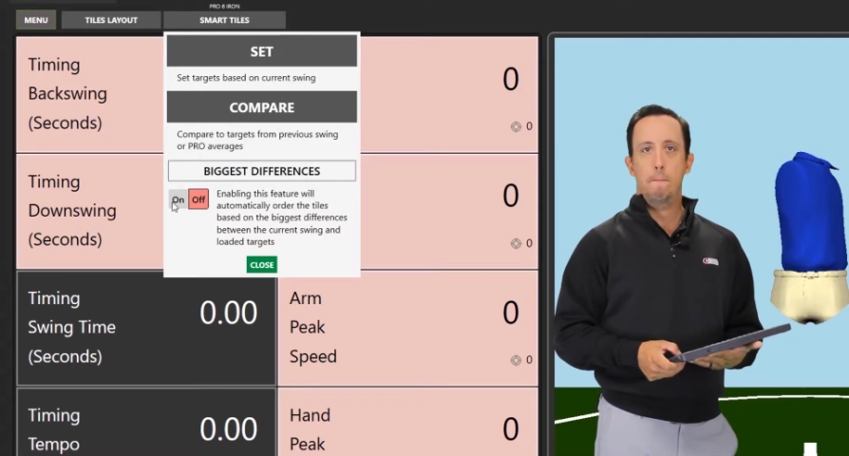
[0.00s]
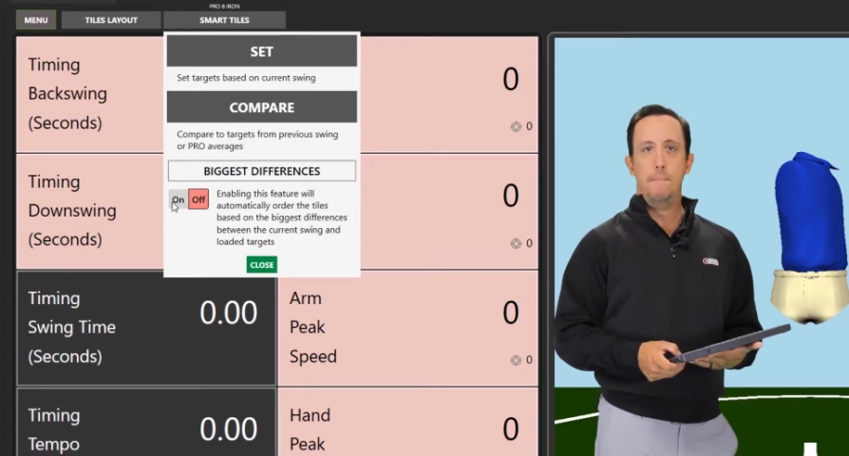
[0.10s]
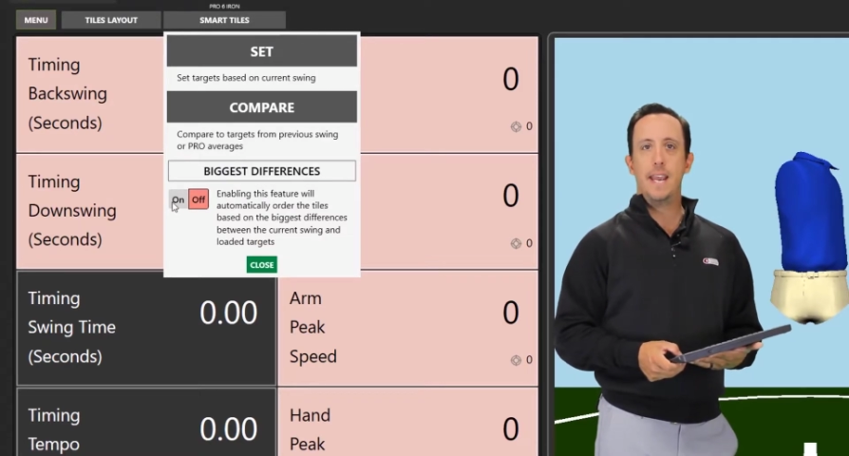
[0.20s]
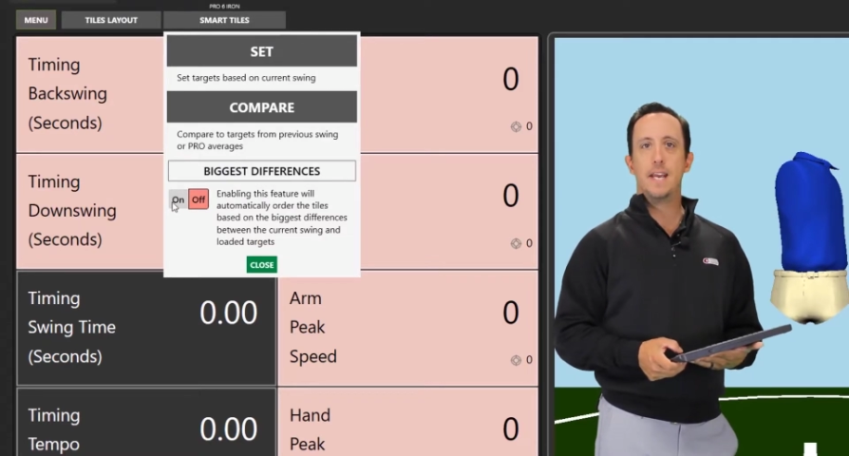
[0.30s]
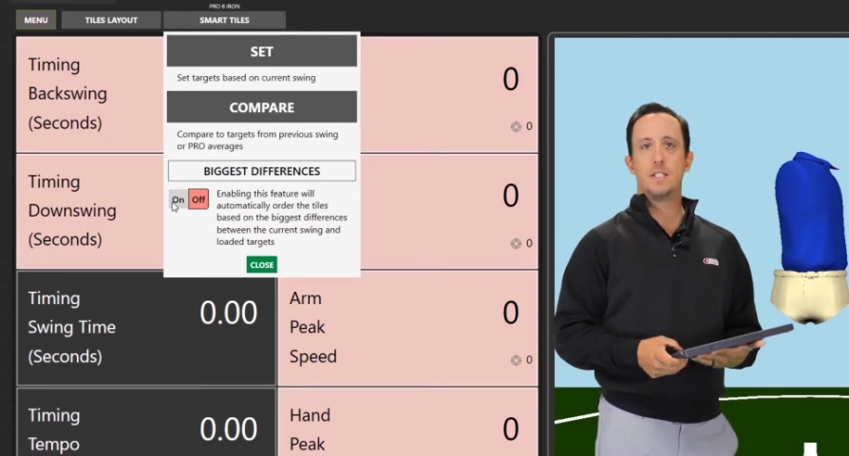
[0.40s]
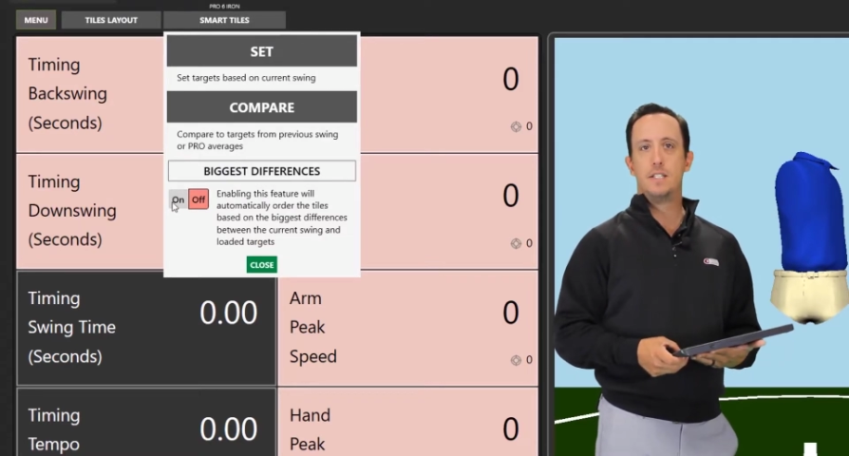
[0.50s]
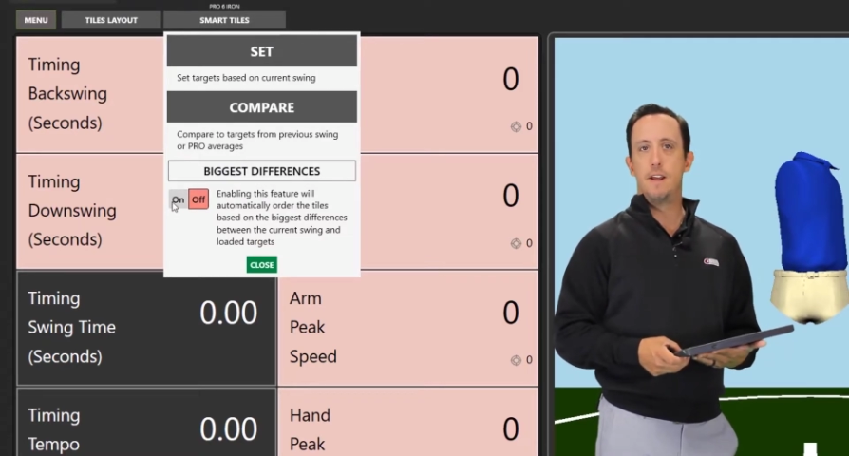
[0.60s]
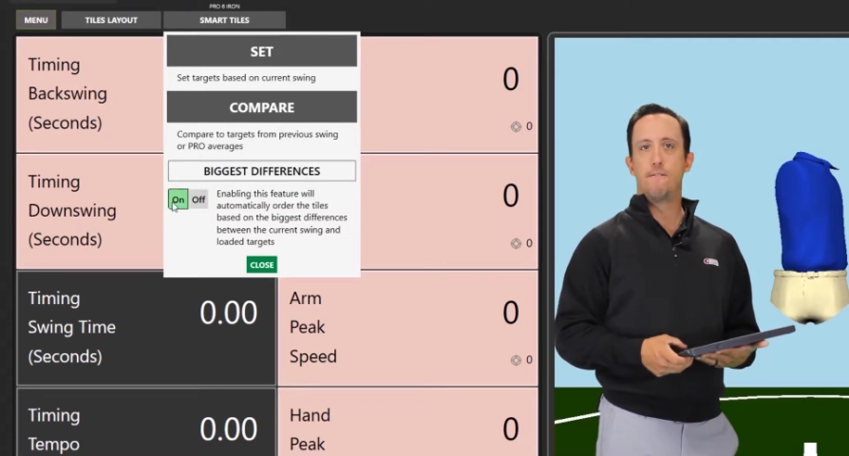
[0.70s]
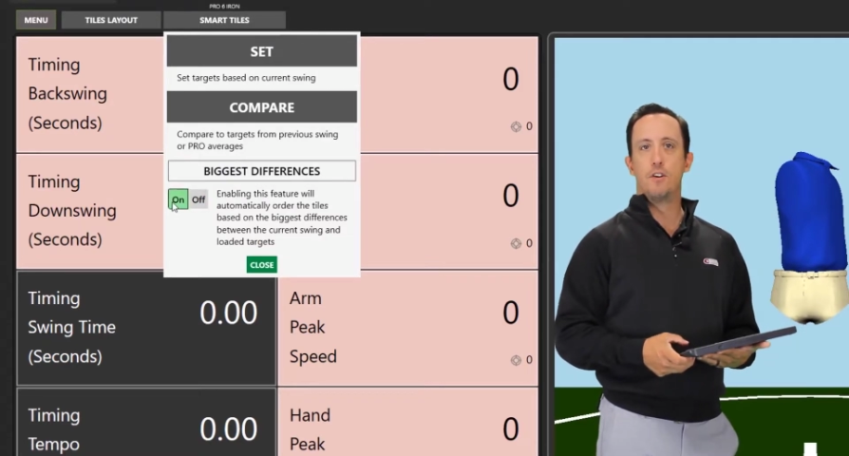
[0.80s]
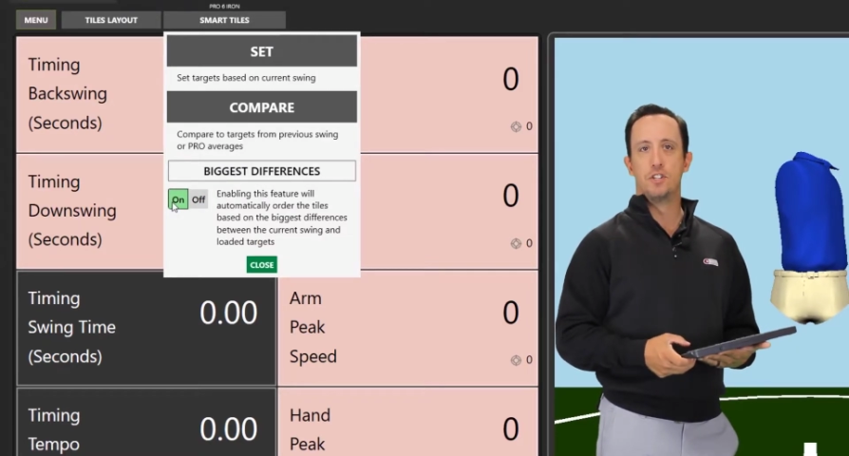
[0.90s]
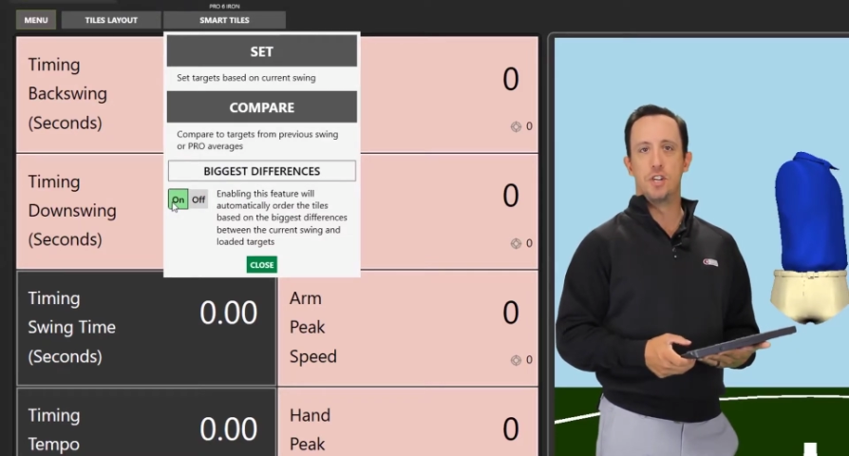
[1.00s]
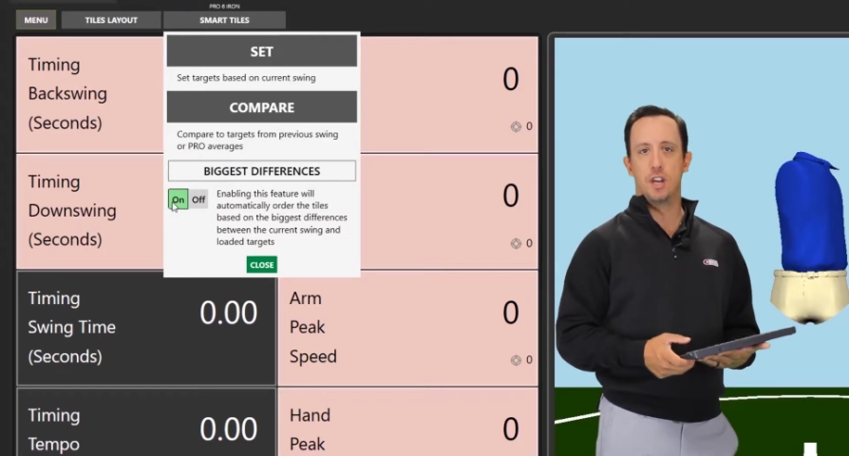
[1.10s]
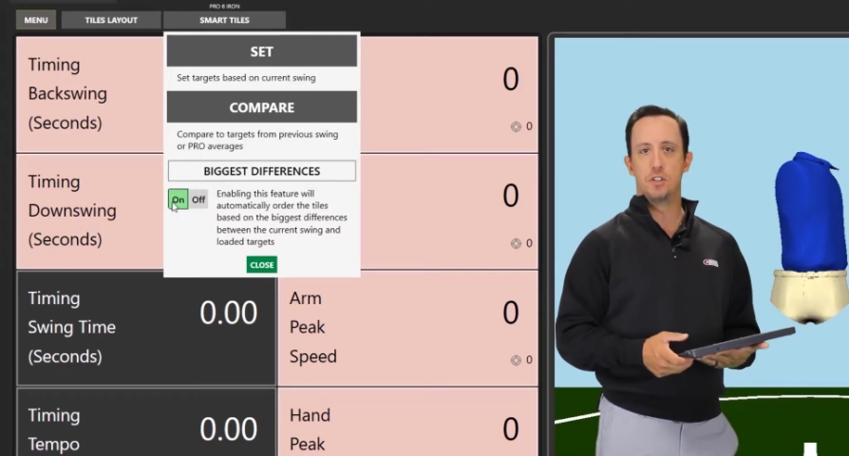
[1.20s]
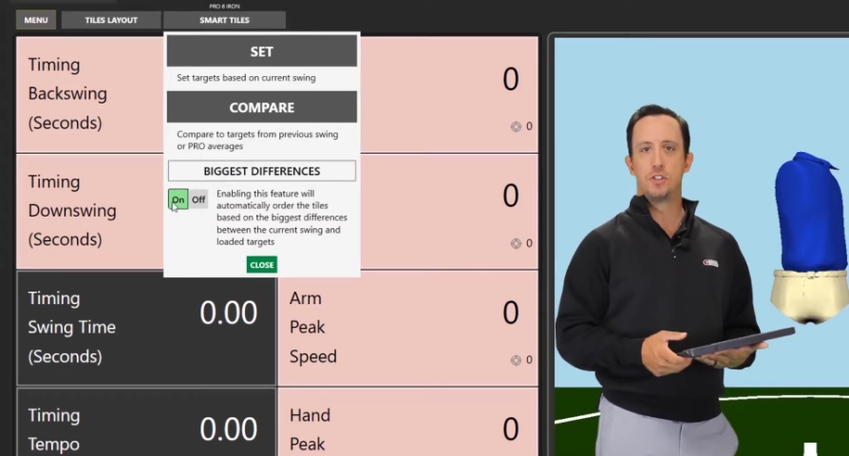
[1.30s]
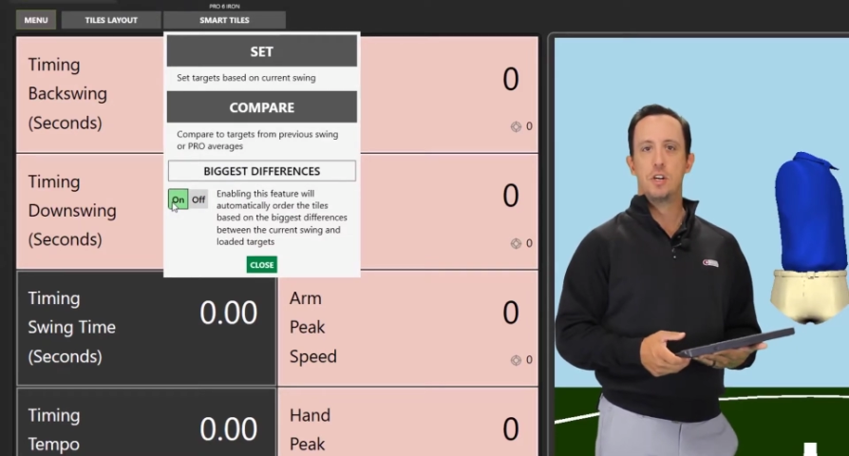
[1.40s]
biggest
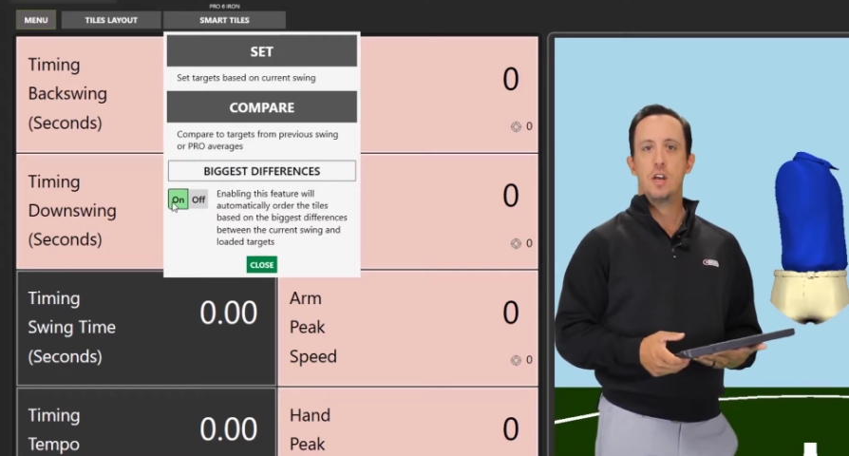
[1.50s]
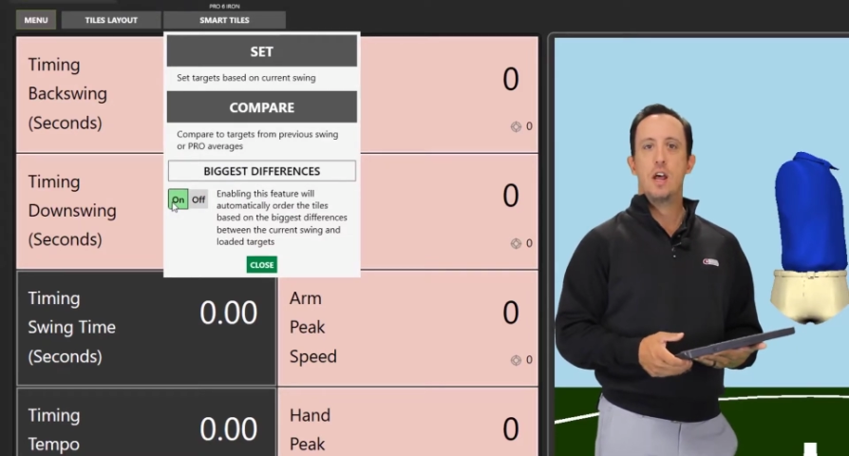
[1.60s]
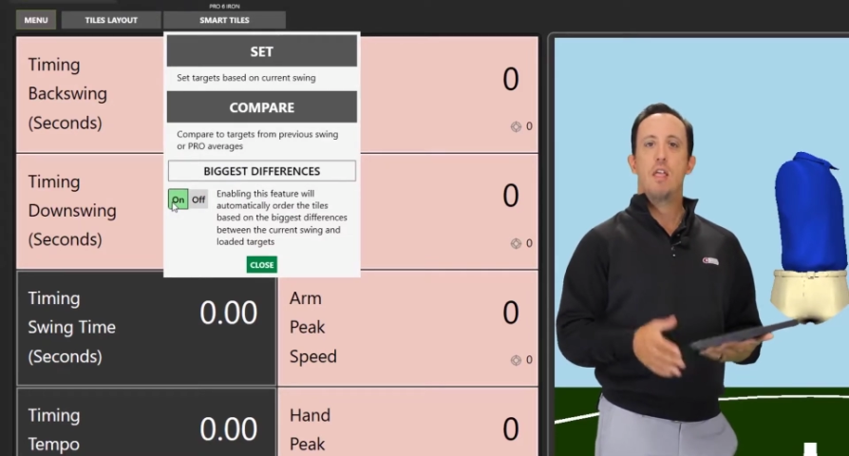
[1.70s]
differences,